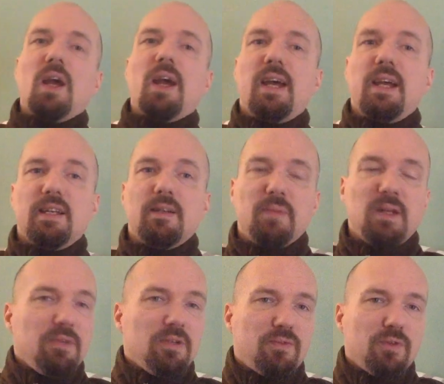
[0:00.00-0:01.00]
and
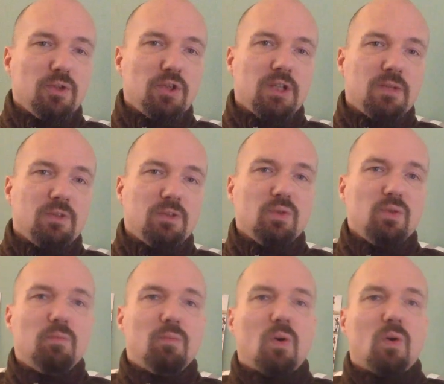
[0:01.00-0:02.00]
maybe in future we'll do
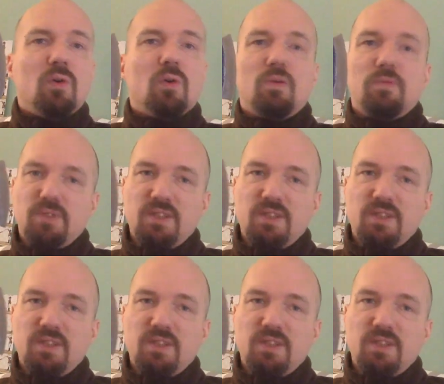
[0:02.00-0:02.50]
more of